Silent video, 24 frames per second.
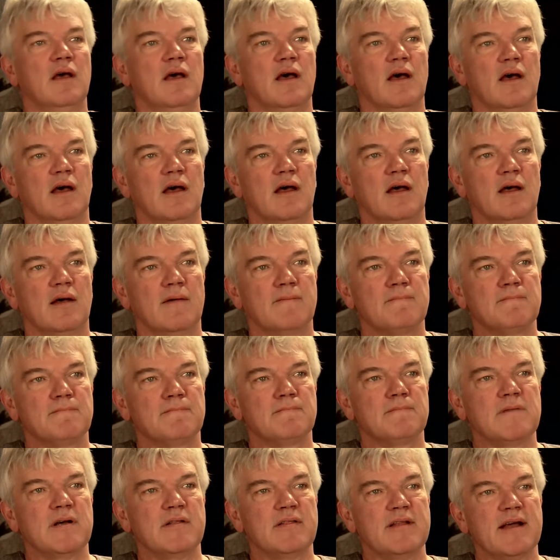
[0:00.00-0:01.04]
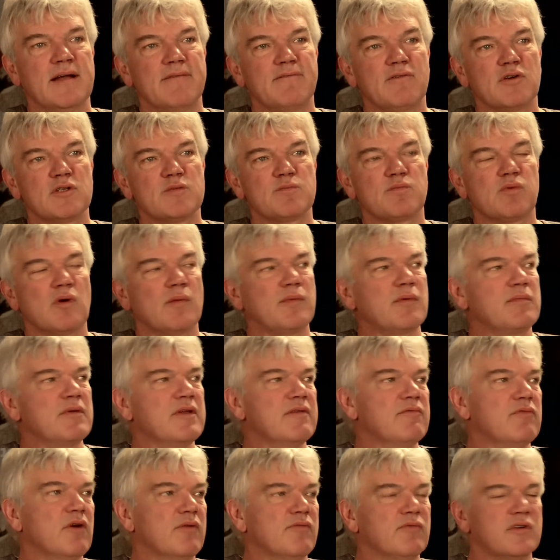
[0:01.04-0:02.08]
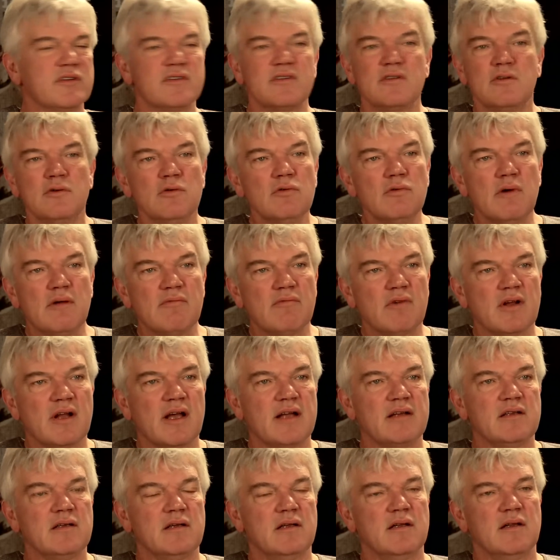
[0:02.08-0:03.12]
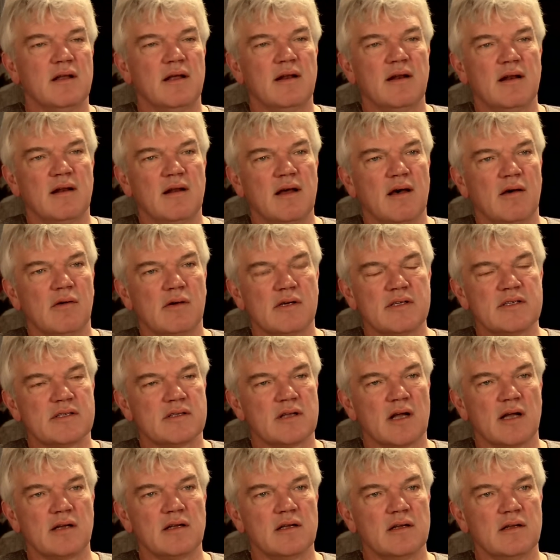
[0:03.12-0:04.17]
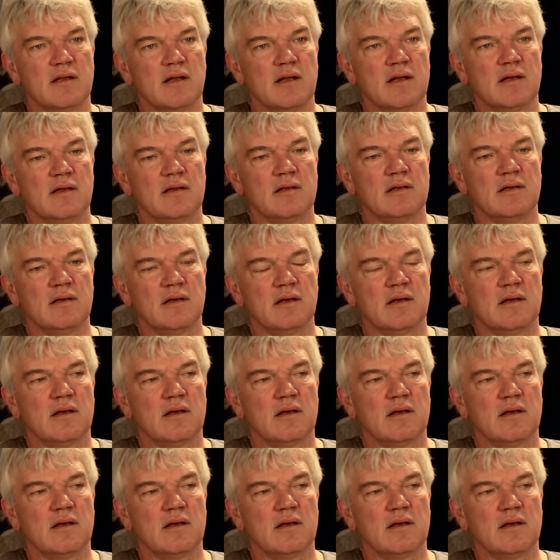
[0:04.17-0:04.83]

And that was probably what was new and what I did and how I started, and